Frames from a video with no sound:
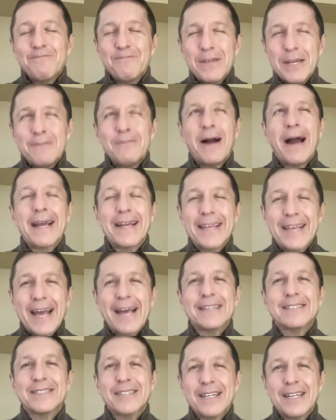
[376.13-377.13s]
be my
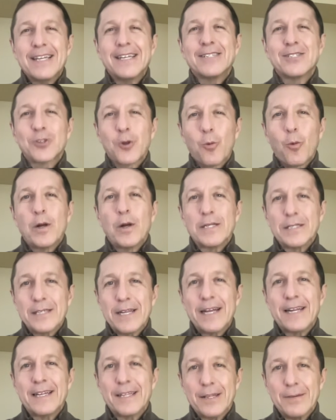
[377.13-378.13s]
guess that he's the one
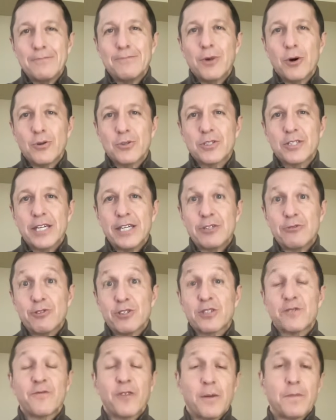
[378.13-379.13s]
getting the most
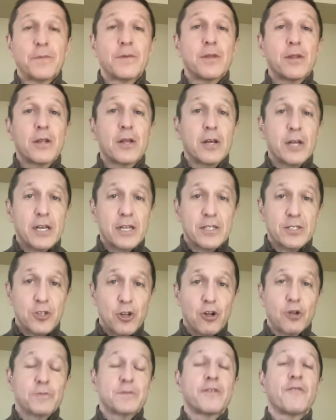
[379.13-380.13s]
interest from in
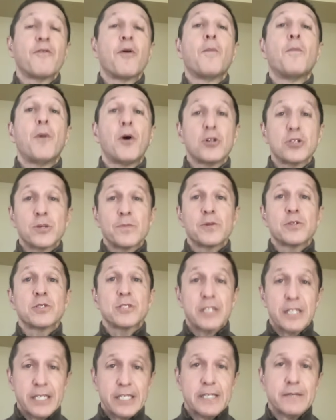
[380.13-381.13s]
terms of a multiple
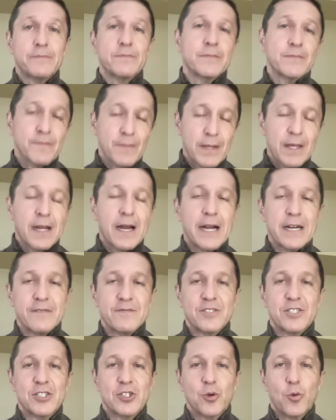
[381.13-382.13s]
team kind
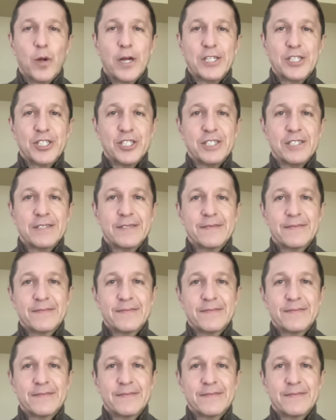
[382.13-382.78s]
of situation.